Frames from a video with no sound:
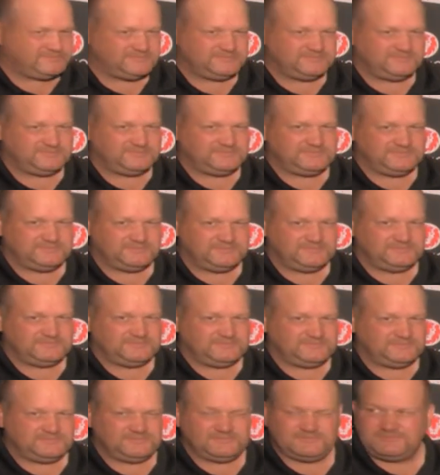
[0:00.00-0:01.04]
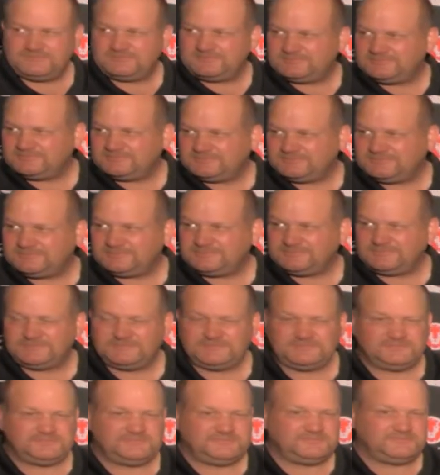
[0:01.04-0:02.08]

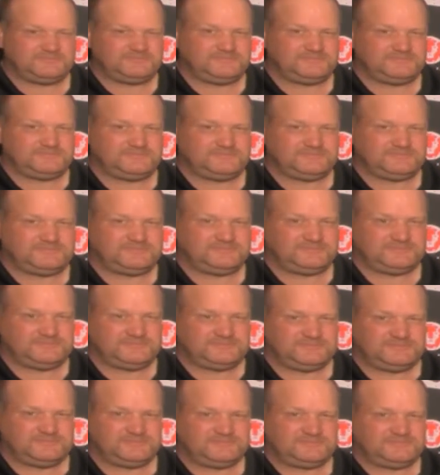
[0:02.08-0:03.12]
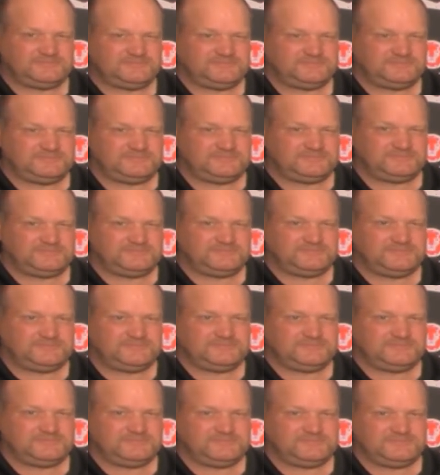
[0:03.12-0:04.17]

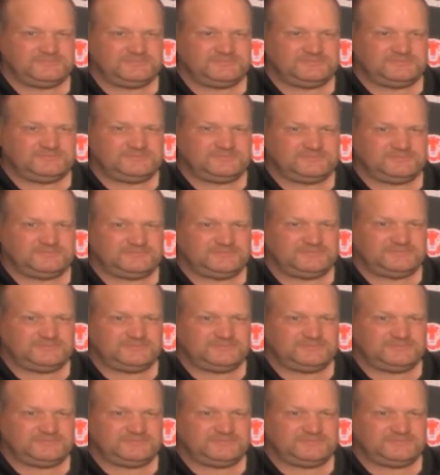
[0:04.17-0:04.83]
The person shown says nothing.